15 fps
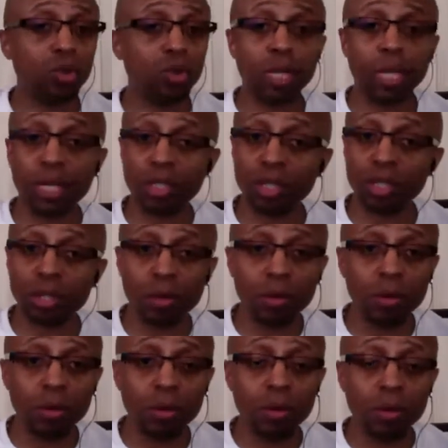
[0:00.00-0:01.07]

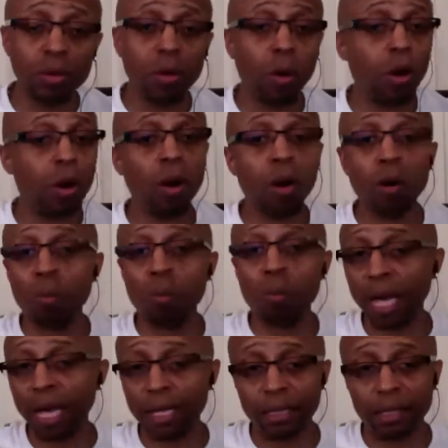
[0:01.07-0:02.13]
Traditional or
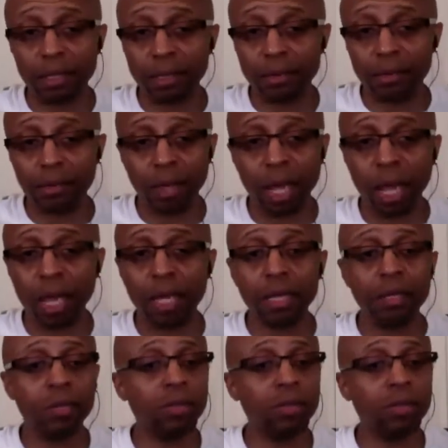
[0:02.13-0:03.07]
home-based, okay?